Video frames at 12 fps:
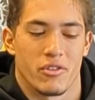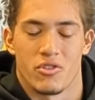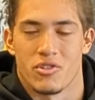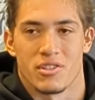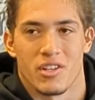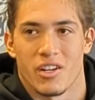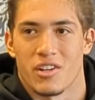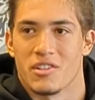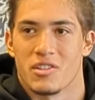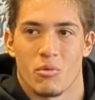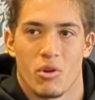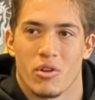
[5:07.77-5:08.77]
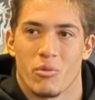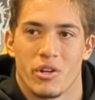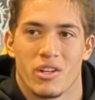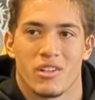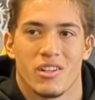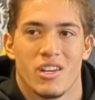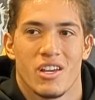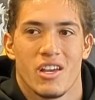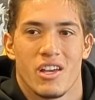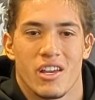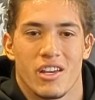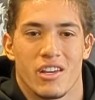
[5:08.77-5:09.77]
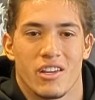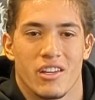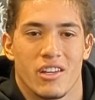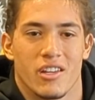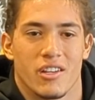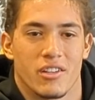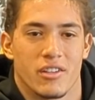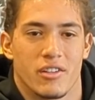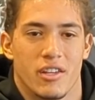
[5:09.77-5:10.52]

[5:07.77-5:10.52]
They're just like us. They want to win, and